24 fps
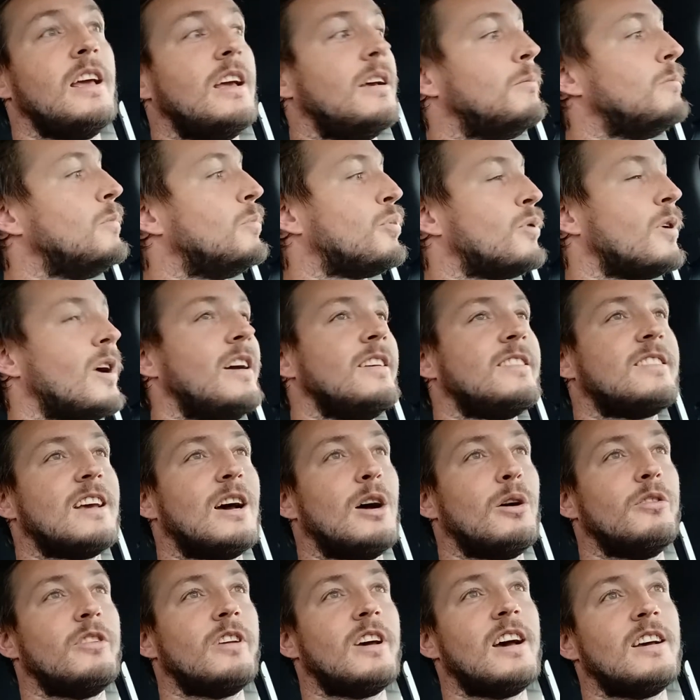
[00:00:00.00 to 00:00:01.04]
the
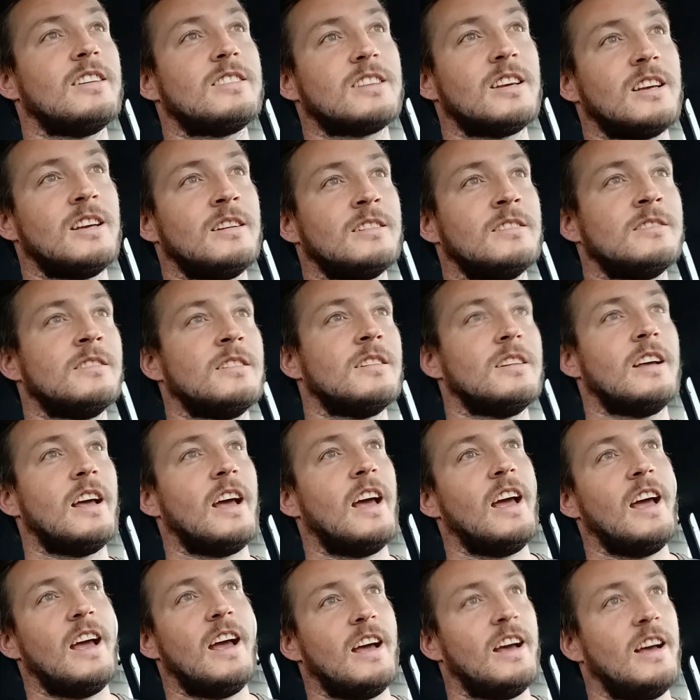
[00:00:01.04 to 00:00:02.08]
price I was
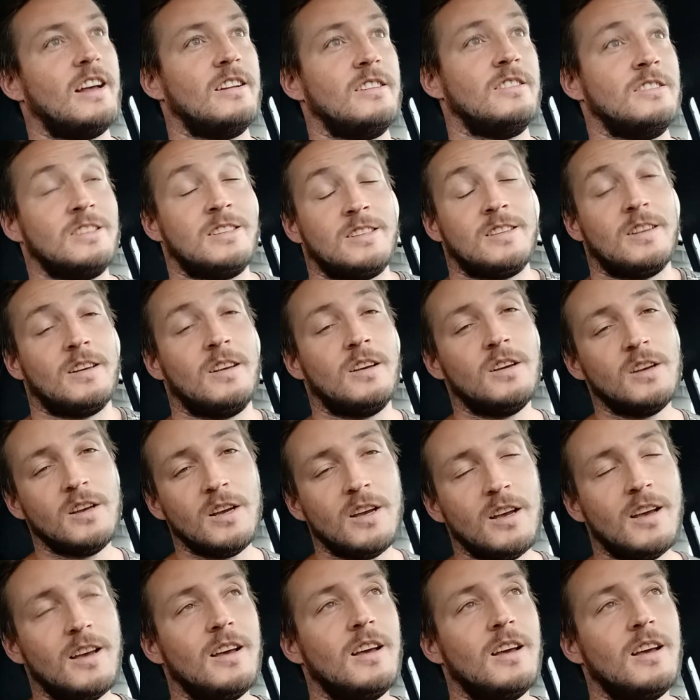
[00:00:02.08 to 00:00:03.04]
asking, and